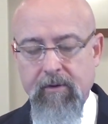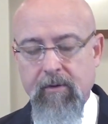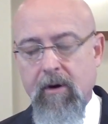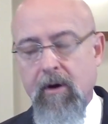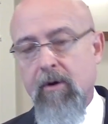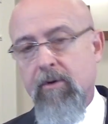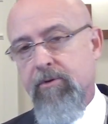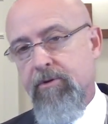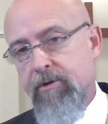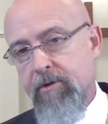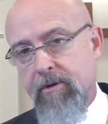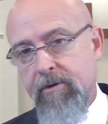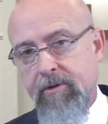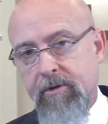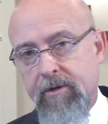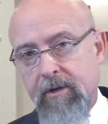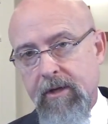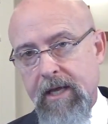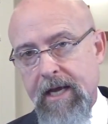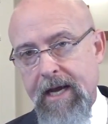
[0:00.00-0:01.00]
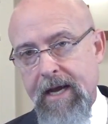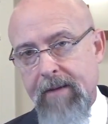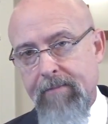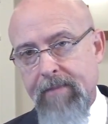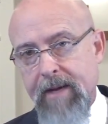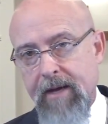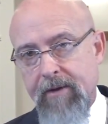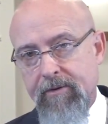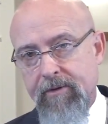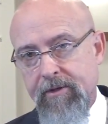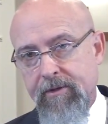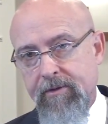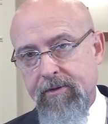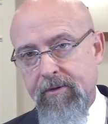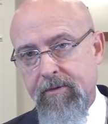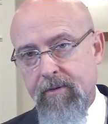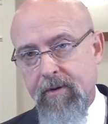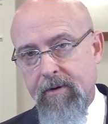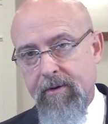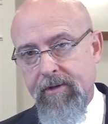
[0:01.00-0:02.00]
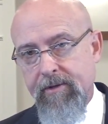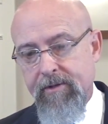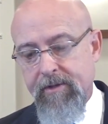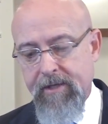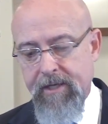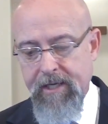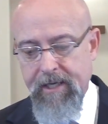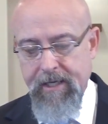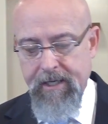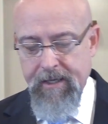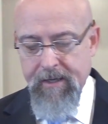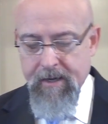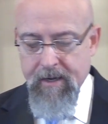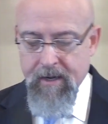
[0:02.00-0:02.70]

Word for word: holds you on your lap, bounces you on his knee,